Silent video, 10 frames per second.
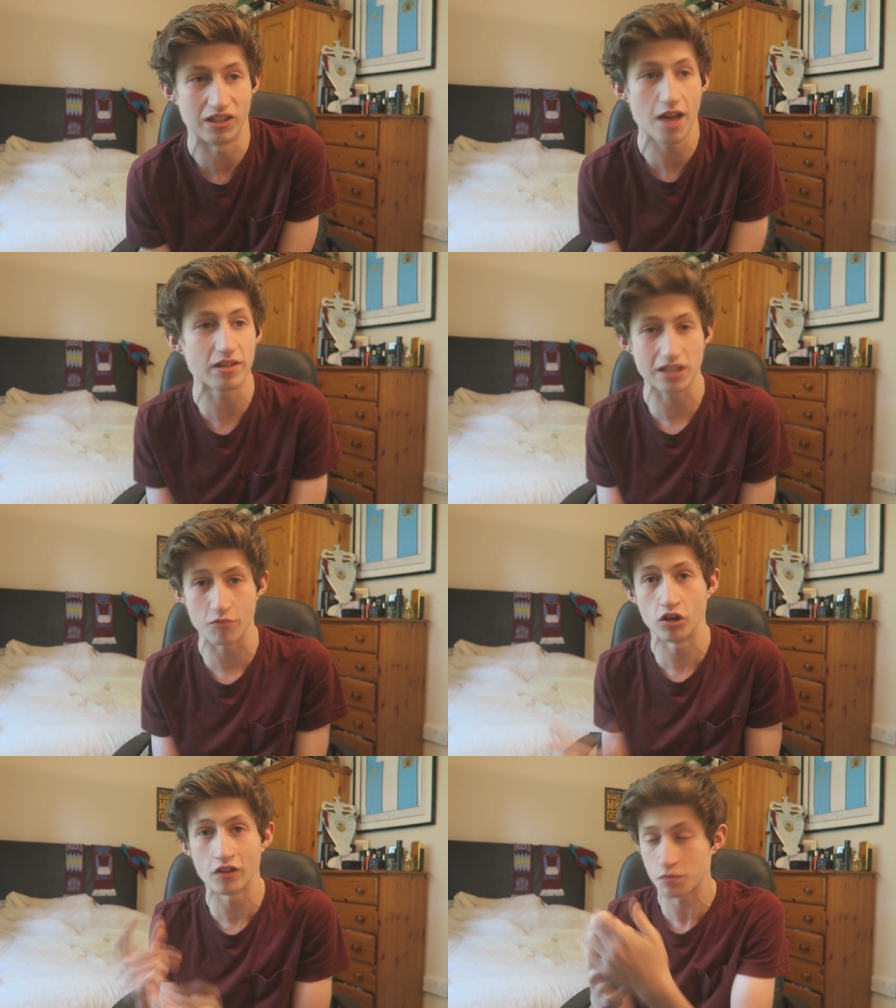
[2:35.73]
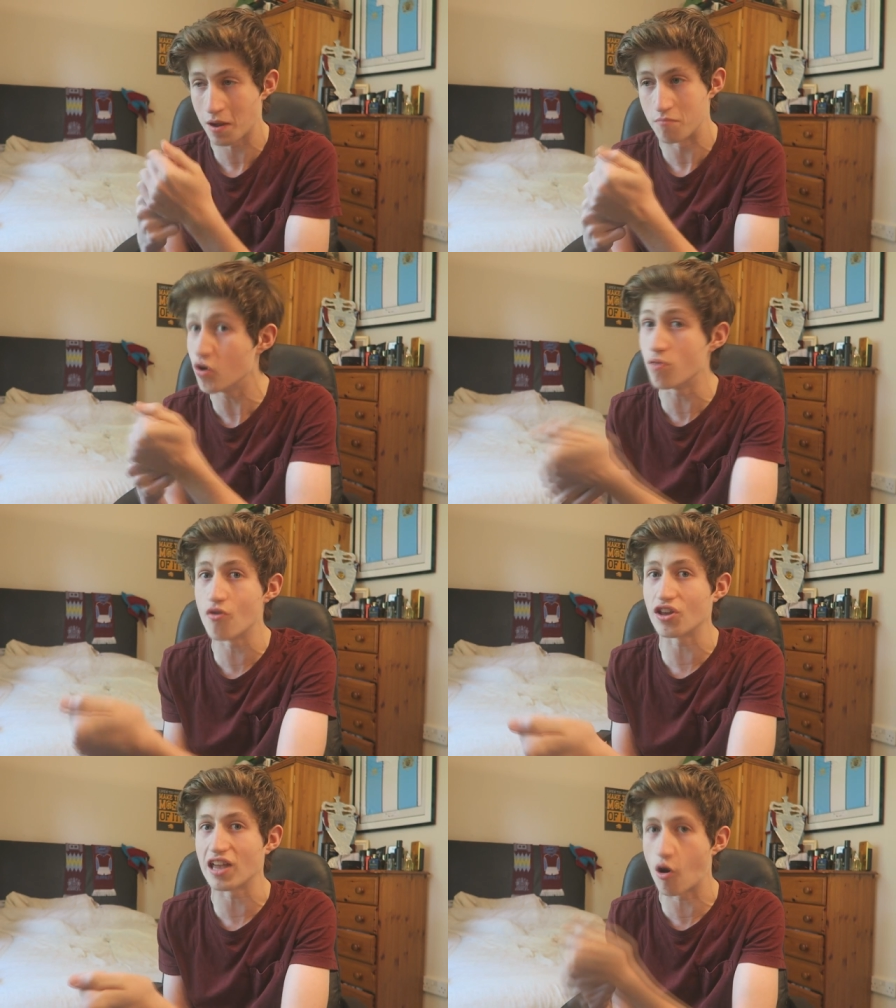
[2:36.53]
That means that we don't have to spend more
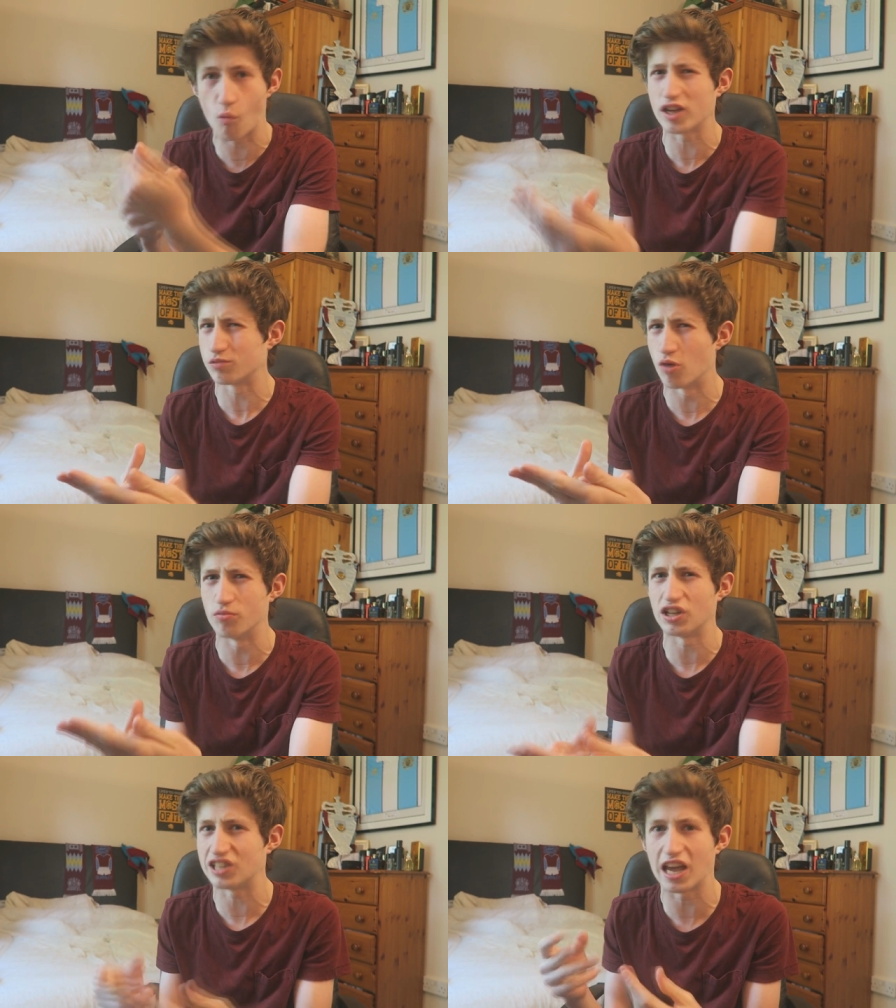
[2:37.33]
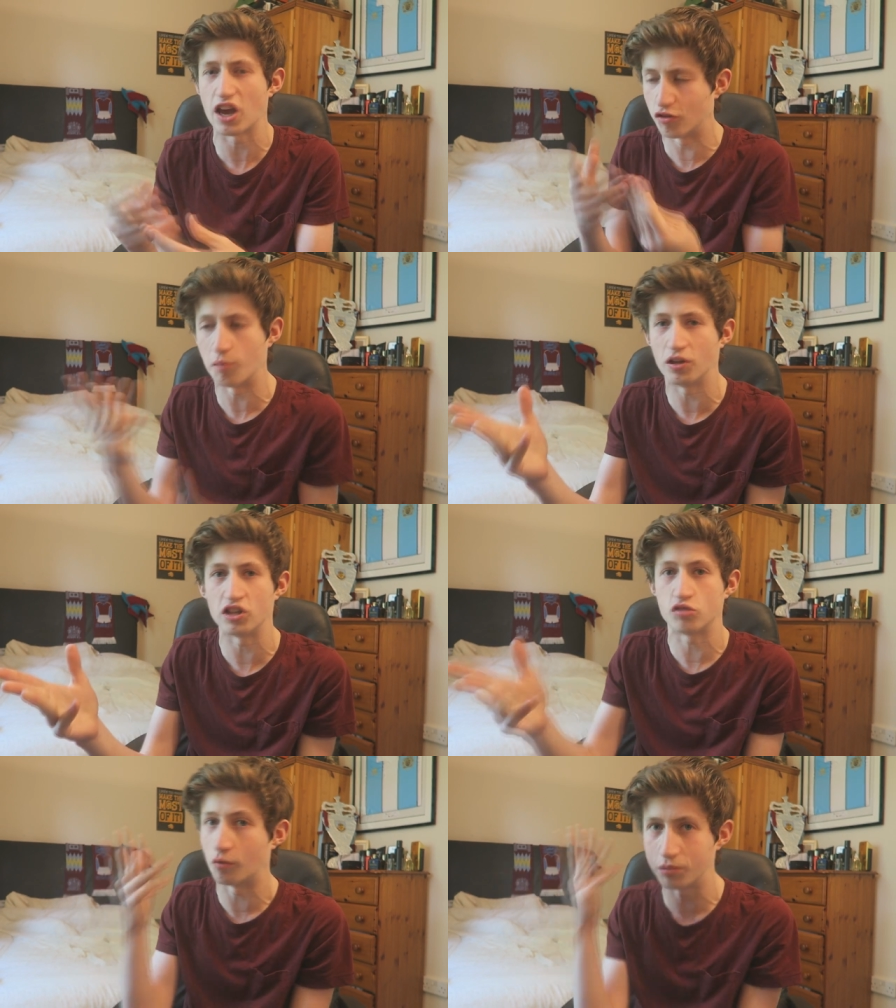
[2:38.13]
money and waste more money to get another player
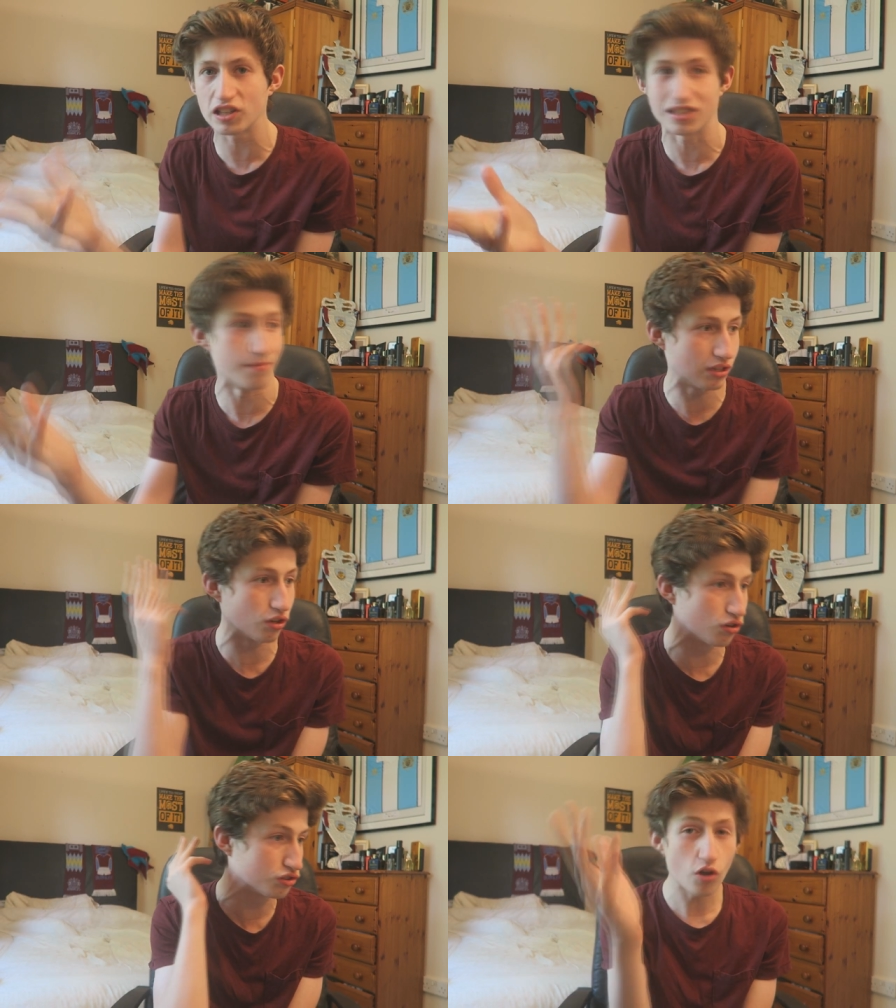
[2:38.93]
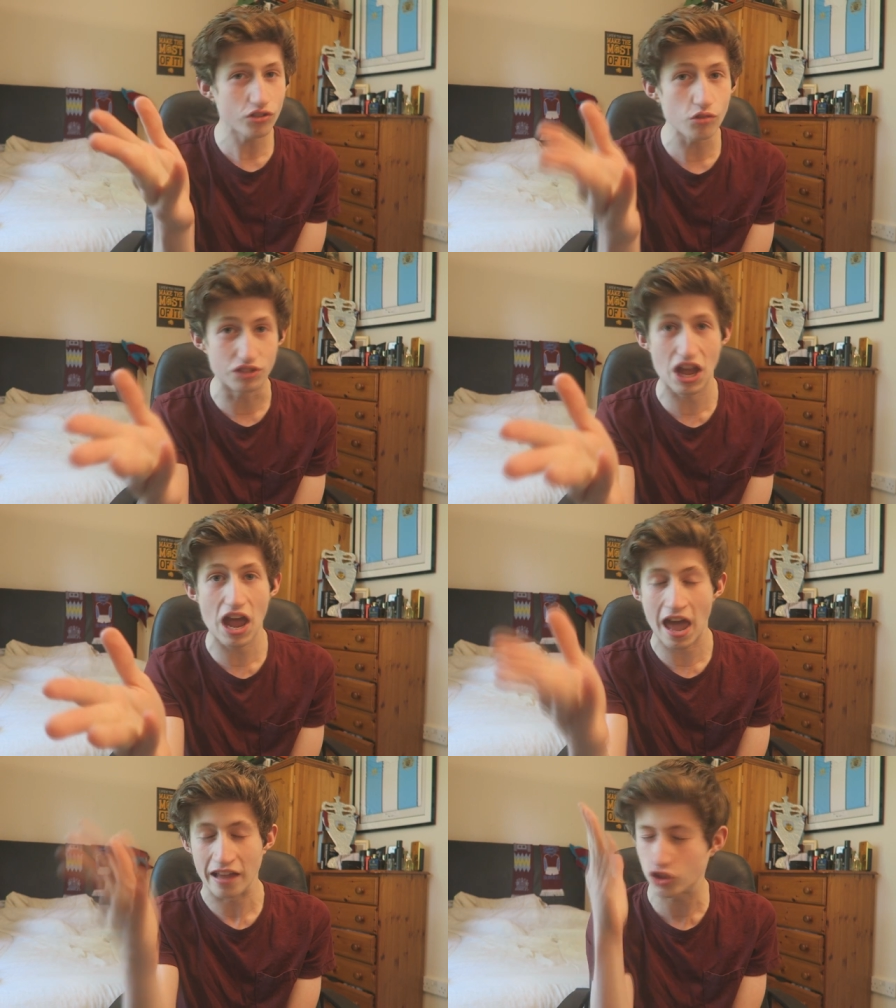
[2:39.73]
to replace him because don't you
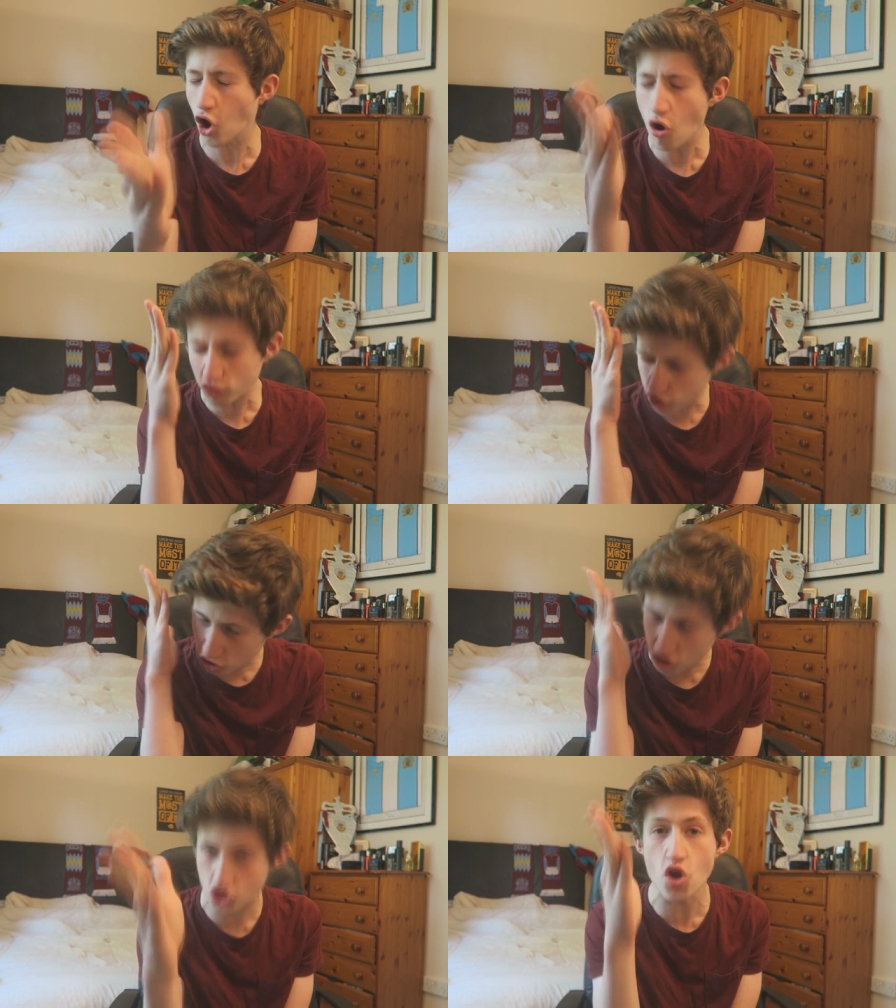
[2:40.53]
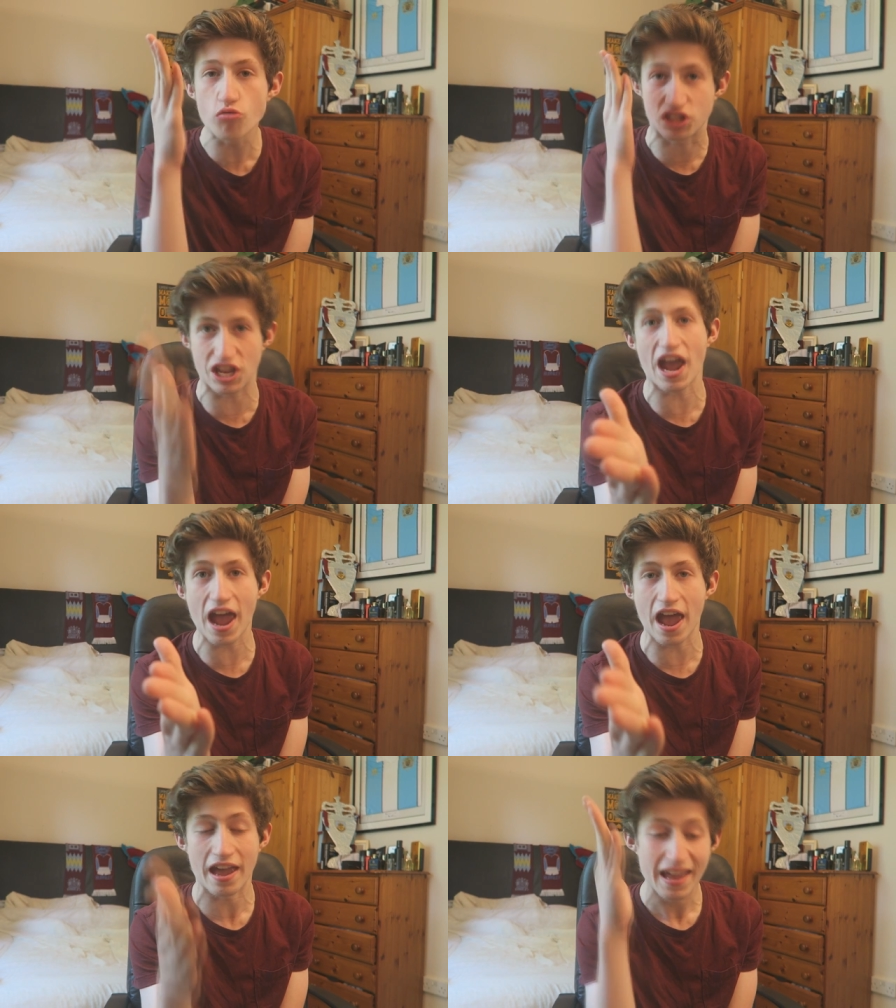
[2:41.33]
dare, don't you
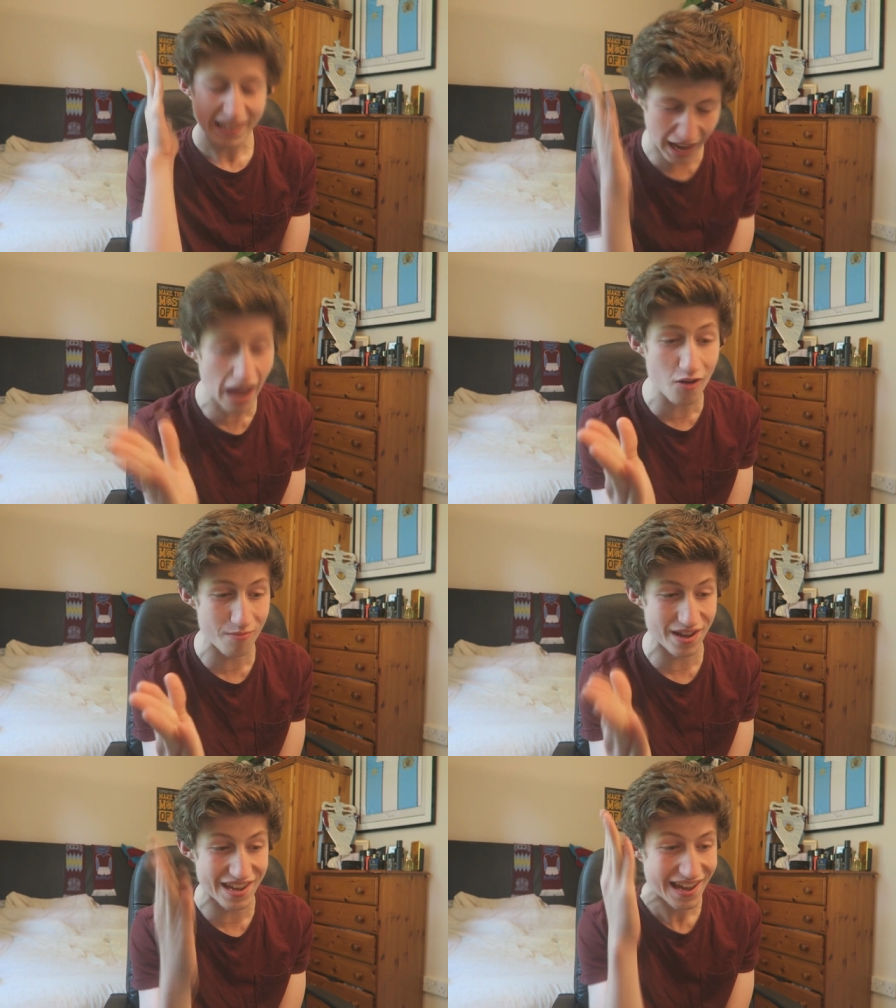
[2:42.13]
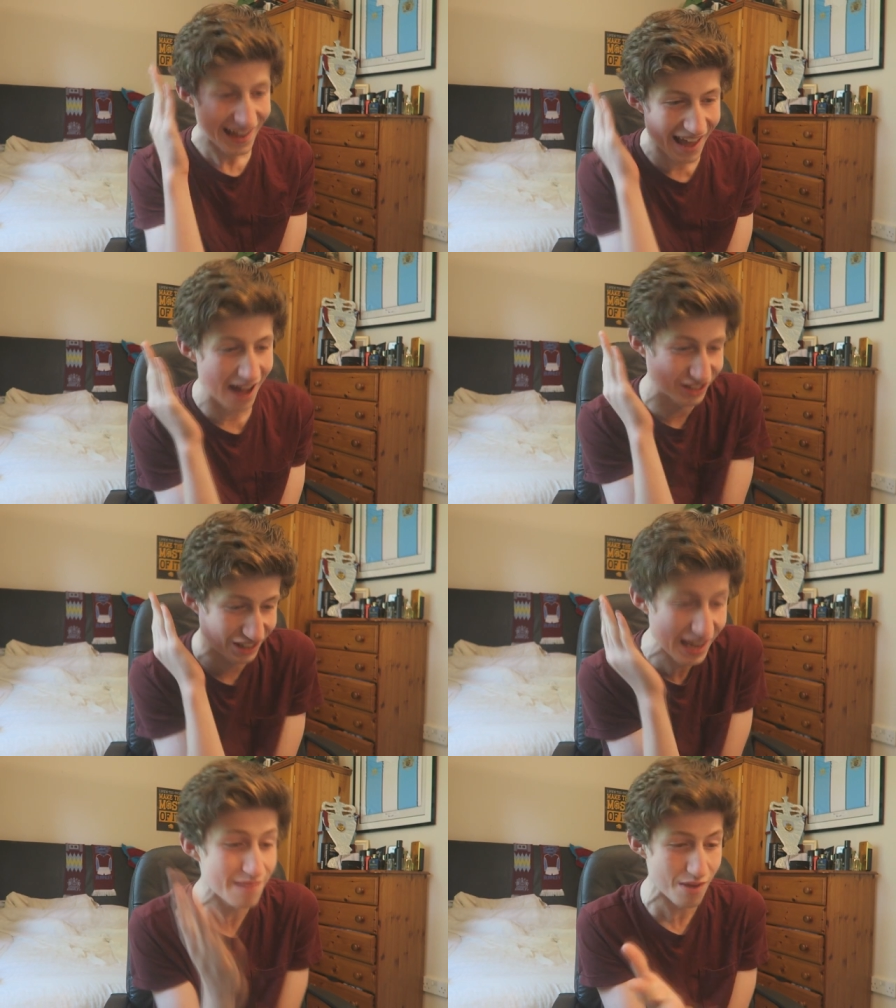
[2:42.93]
dare tell me that
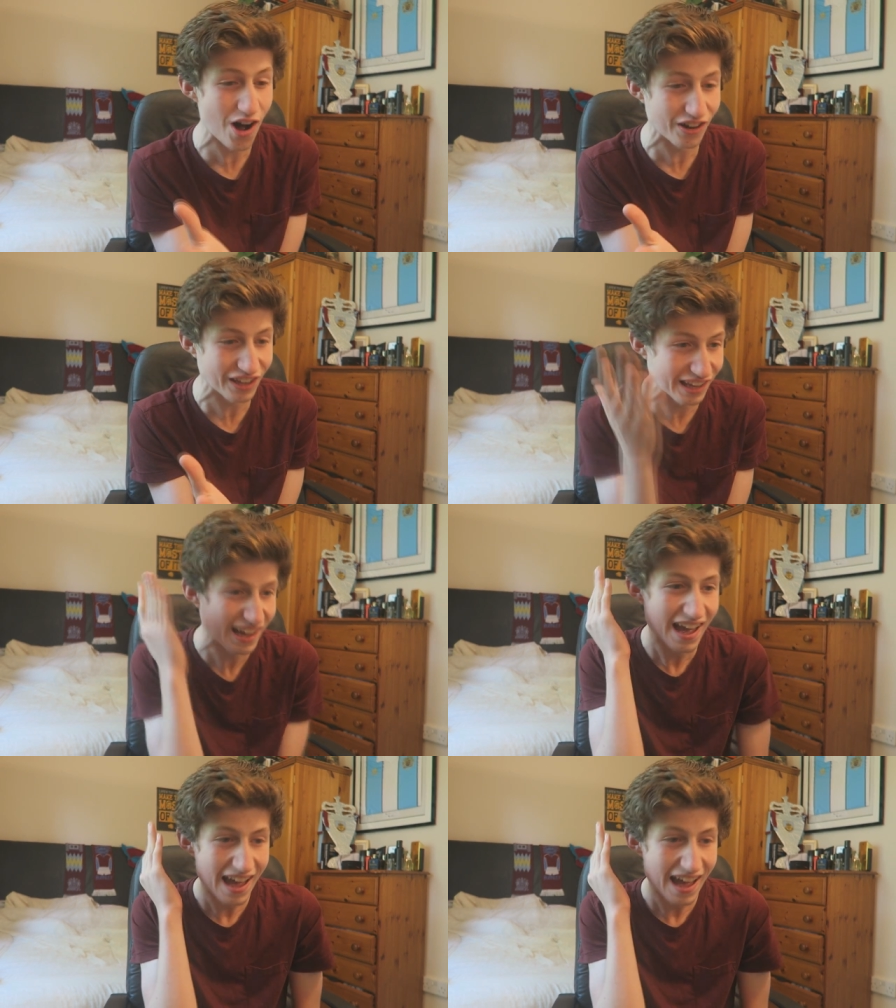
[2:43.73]
Dean Marney